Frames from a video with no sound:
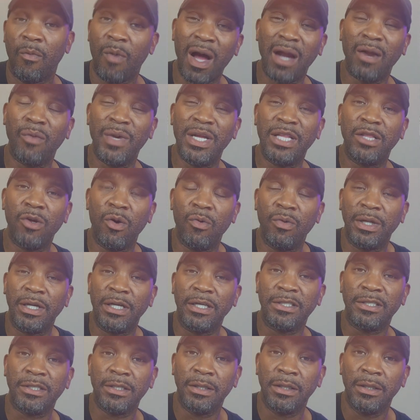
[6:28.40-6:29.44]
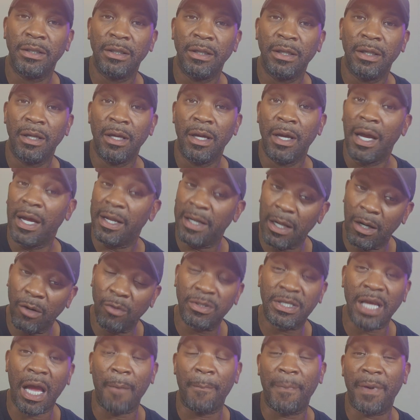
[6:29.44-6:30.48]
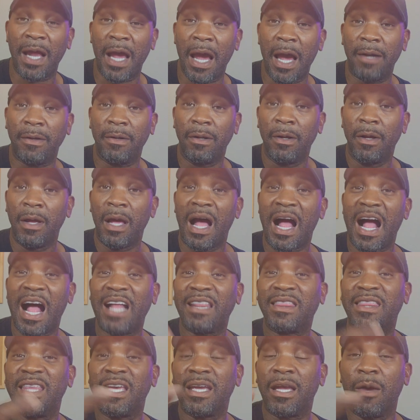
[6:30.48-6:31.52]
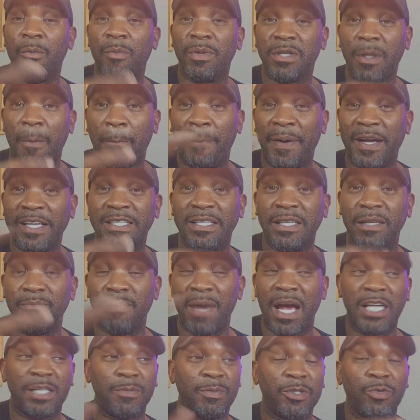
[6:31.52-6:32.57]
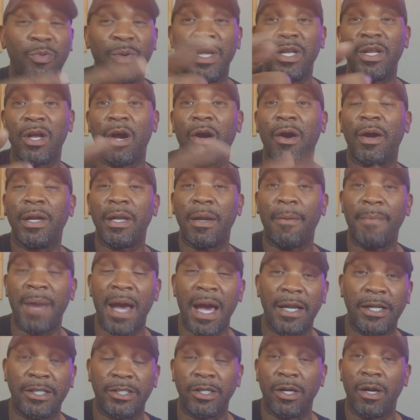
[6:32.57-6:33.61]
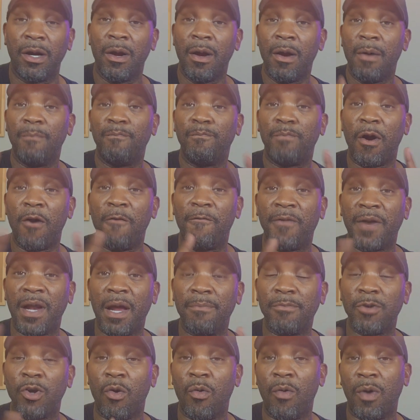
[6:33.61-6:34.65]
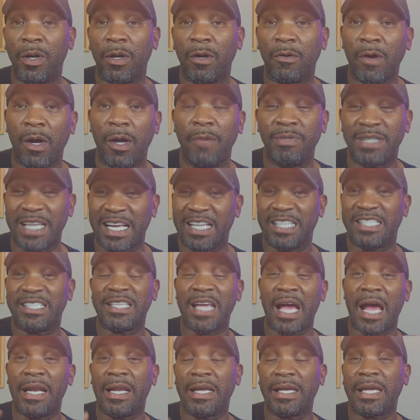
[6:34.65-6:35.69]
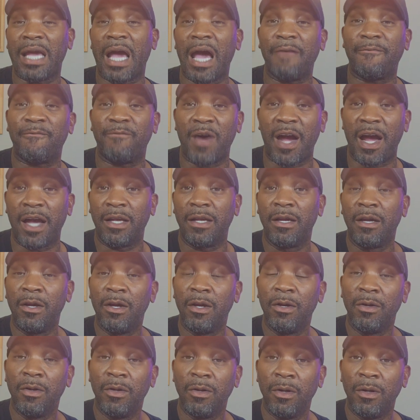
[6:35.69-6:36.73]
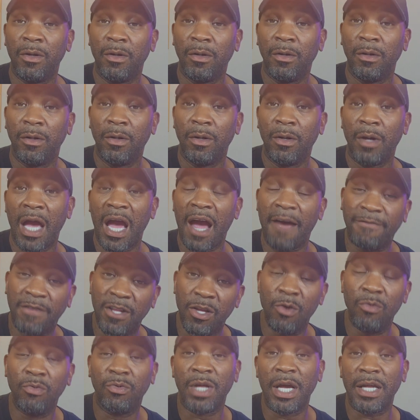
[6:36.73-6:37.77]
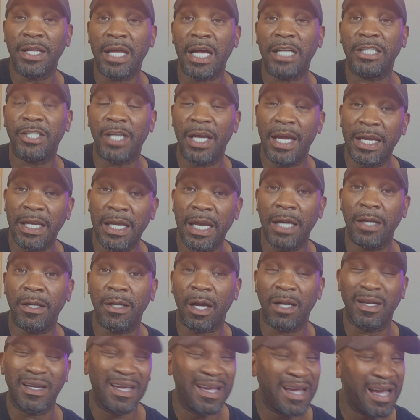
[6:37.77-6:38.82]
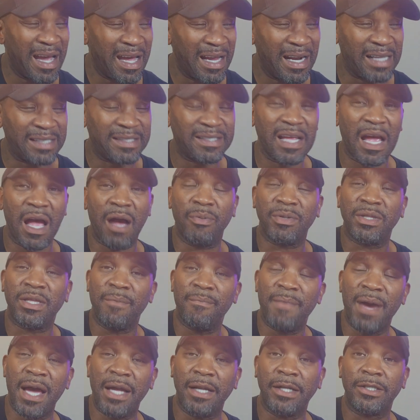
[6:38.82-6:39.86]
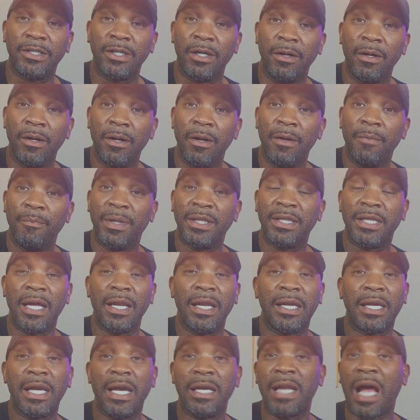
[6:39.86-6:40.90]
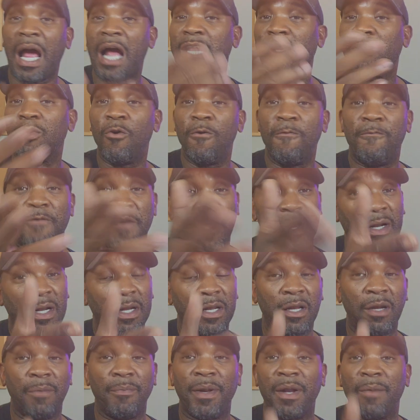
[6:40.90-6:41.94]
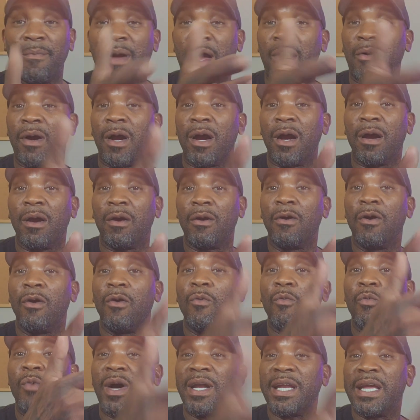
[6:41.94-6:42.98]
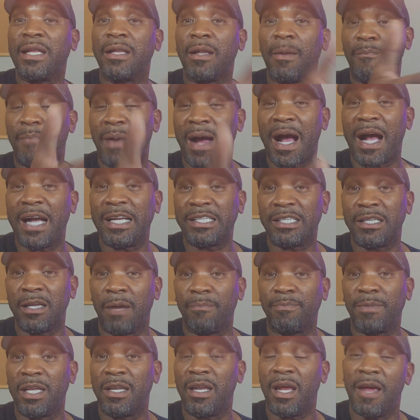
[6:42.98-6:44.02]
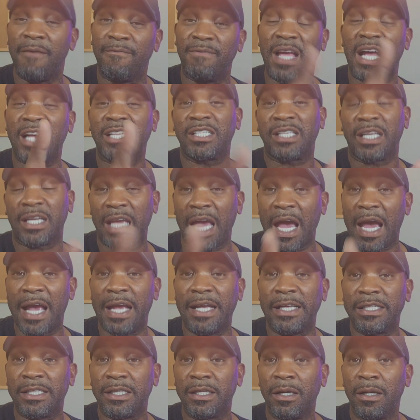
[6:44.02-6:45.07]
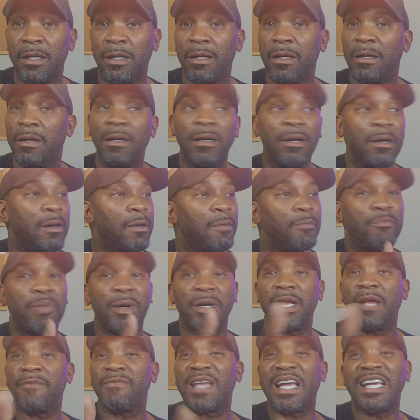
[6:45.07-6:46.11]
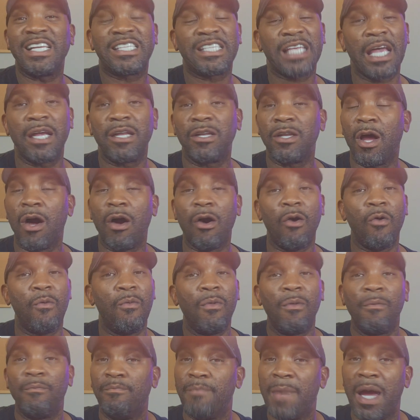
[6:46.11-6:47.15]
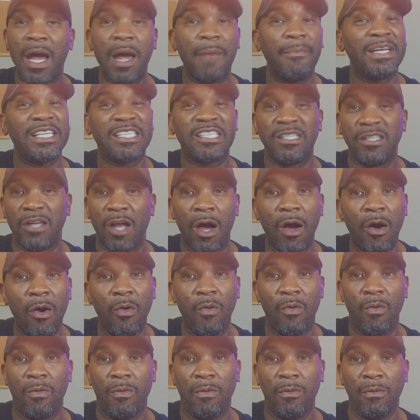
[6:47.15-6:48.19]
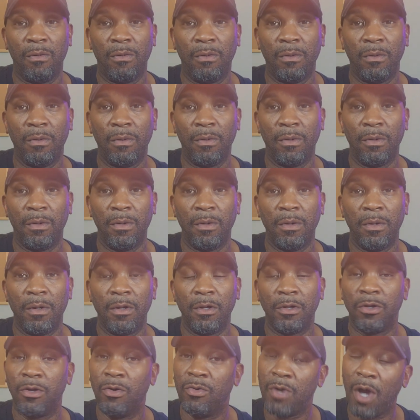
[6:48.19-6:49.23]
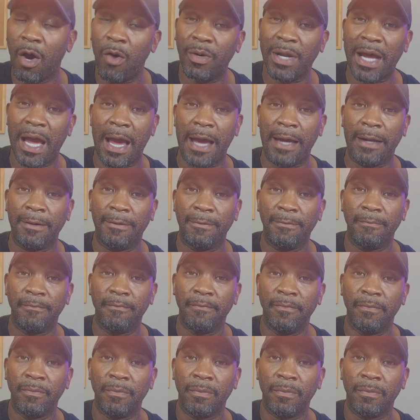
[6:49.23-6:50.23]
Why do we do this? And then on top of that, I think it was a pissing match between her and the manager. Both of them going, it was like a silent cat fight. After you did that, you ain't get nothing. And I side with the manager. But then again, I do feel a little bit about her wanting to buy something if that's the case. But if they say no, ma'am, it's no. You know that.